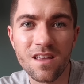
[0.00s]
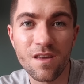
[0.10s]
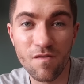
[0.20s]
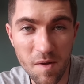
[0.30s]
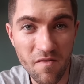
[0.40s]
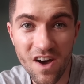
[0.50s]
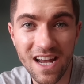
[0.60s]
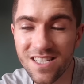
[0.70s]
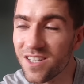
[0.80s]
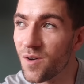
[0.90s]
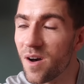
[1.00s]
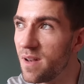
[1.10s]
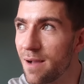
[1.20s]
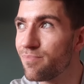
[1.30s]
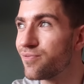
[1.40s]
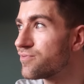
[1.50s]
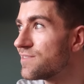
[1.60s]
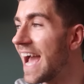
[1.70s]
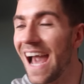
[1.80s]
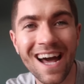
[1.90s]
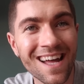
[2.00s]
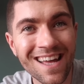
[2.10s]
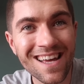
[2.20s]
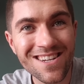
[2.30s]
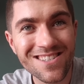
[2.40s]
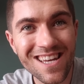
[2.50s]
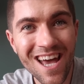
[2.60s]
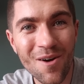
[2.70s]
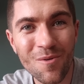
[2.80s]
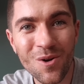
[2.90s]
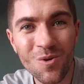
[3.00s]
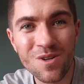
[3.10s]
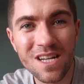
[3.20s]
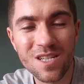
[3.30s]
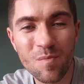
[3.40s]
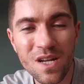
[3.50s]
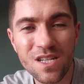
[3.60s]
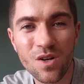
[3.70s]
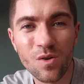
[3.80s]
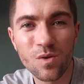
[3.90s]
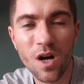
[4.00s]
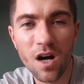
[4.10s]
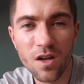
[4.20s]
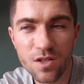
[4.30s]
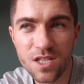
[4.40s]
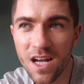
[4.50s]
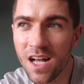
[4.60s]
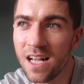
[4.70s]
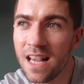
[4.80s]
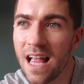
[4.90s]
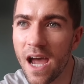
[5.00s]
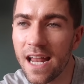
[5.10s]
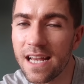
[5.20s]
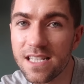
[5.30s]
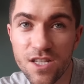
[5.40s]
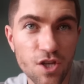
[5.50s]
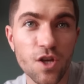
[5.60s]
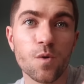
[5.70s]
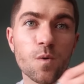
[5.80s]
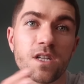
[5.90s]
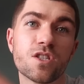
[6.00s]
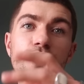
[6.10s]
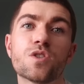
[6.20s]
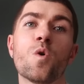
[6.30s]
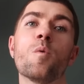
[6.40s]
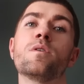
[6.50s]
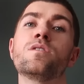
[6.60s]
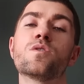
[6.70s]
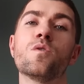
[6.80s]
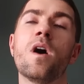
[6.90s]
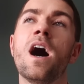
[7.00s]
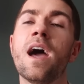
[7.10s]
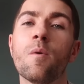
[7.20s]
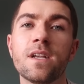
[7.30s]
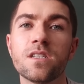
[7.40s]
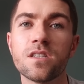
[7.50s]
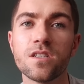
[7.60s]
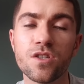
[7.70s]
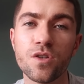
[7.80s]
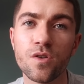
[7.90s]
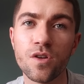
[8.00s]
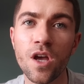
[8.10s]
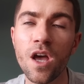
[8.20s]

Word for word: you've been invited to, I'd be like, nah. So yeah, we're going, it's a place called Carlotta, and it's new, it's just open. So I went to,